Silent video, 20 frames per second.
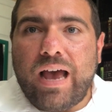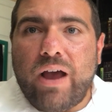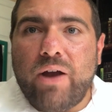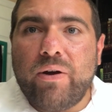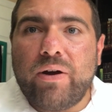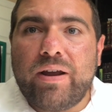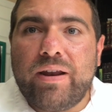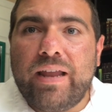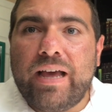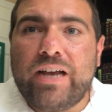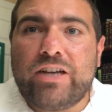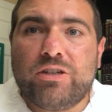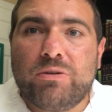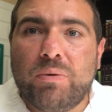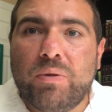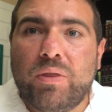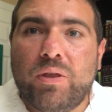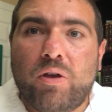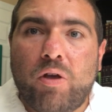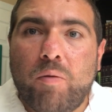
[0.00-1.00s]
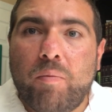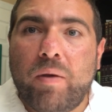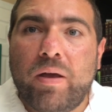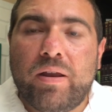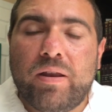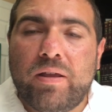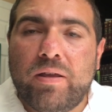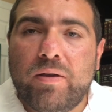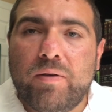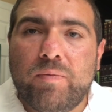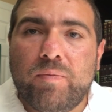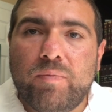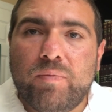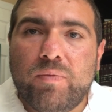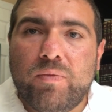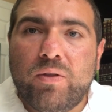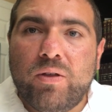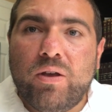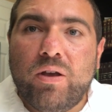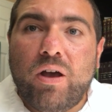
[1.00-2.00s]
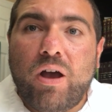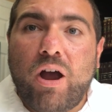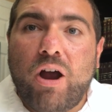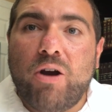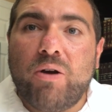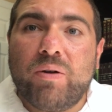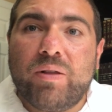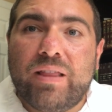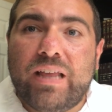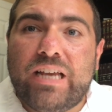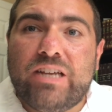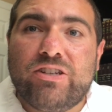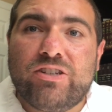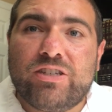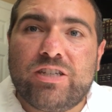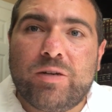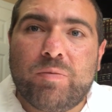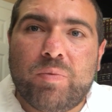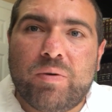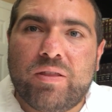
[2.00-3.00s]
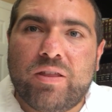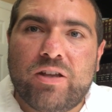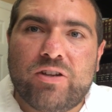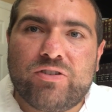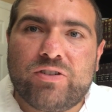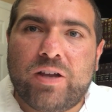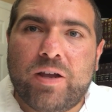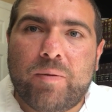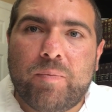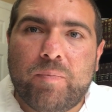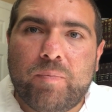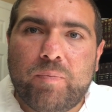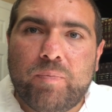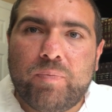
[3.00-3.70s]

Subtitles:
Our connection with the Almighty. Our relationship with Hashem.